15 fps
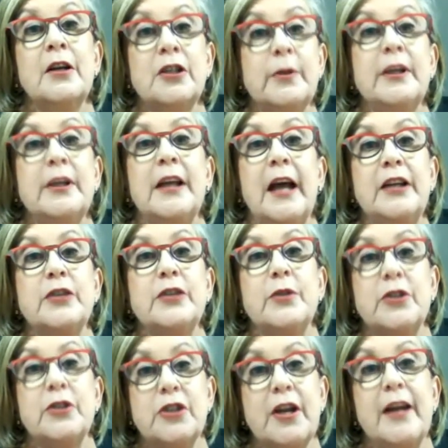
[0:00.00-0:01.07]
to engage
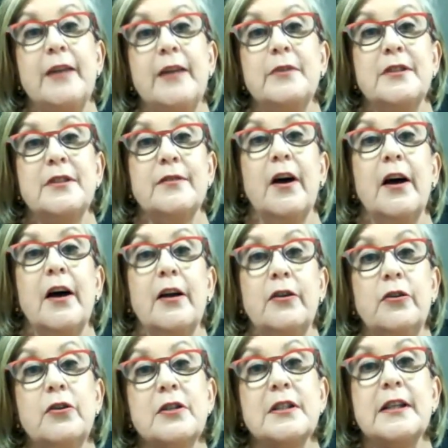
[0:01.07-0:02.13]
with chambers via
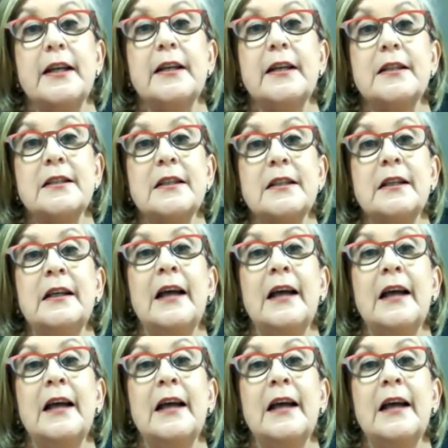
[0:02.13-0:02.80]
newsletters